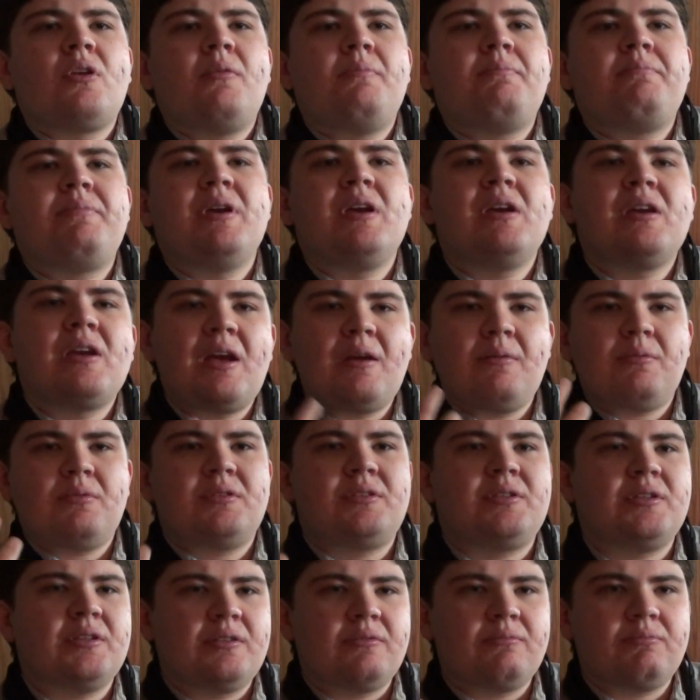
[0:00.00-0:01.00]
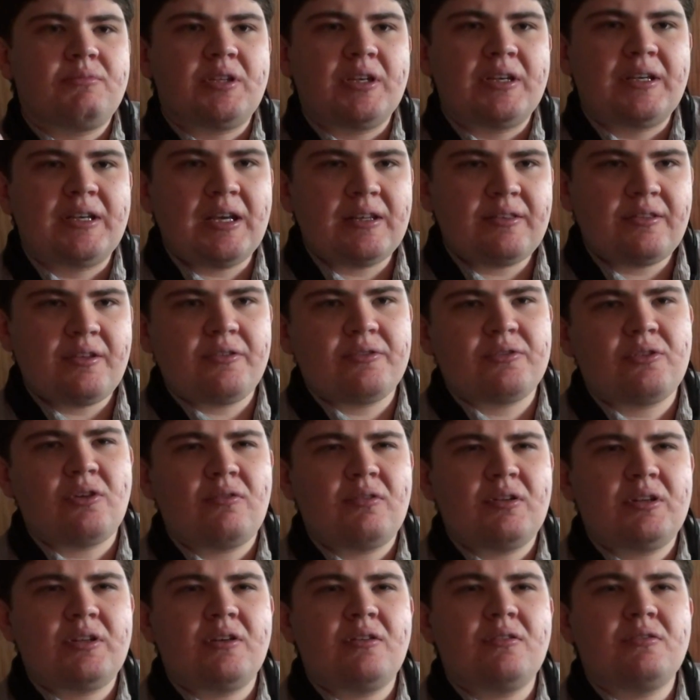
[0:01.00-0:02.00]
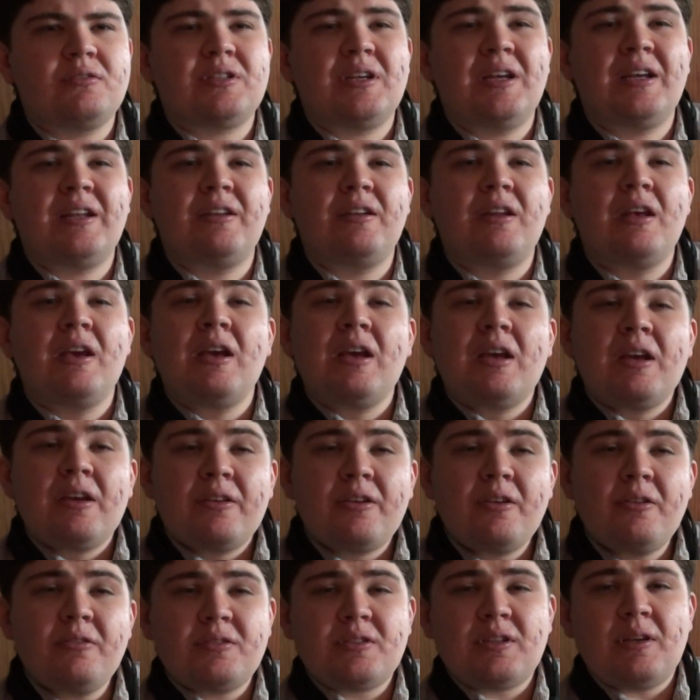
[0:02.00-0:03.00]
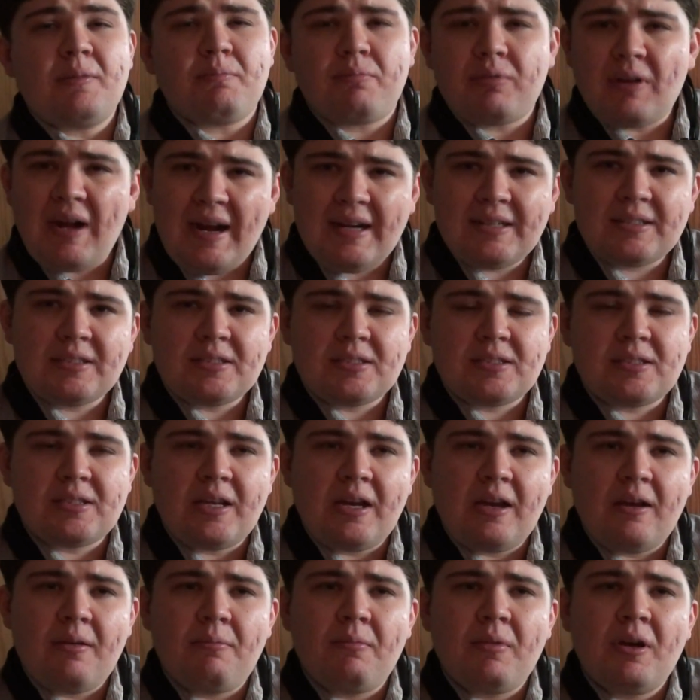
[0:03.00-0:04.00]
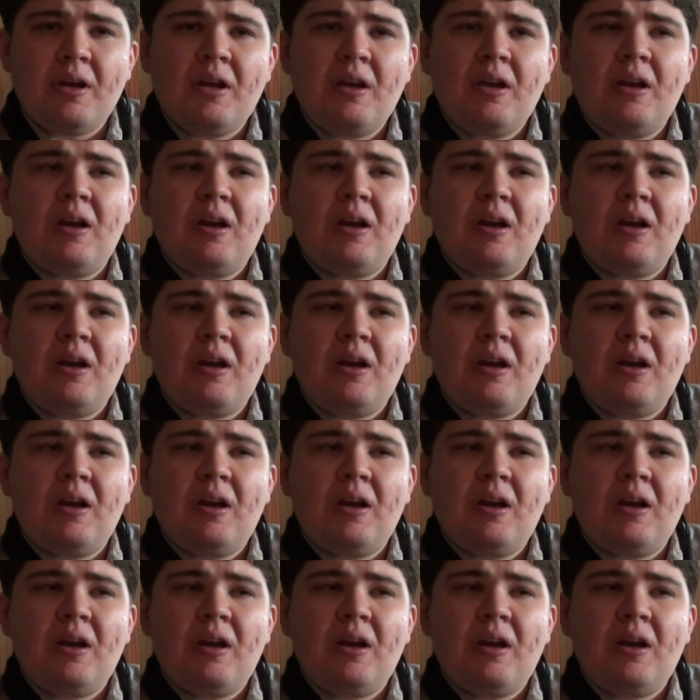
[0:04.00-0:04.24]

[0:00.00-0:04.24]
being able to get those overtones and use them, practice them,